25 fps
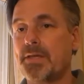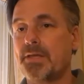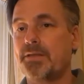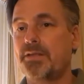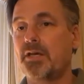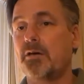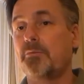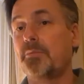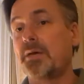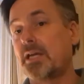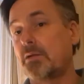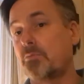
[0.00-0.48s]

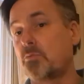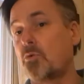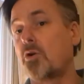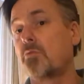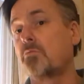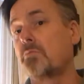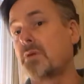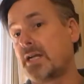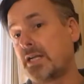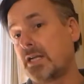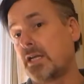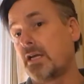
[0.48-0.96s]
they'll make more
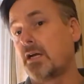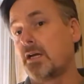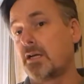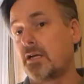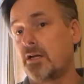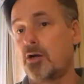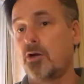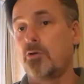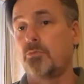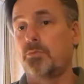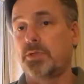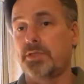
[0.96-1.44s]
money on a
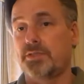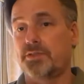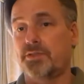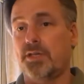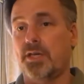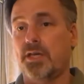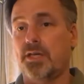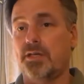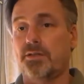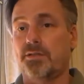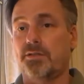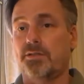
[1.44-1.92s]
hopeless
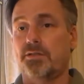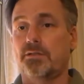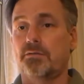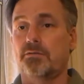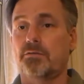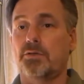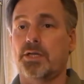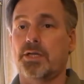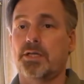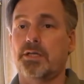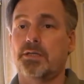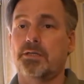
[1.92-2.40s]
case
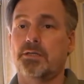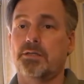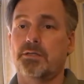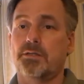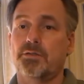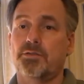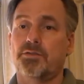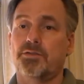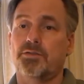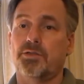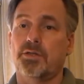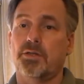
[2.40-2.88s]
right
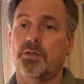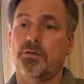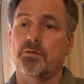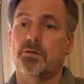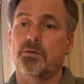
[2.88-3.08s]
so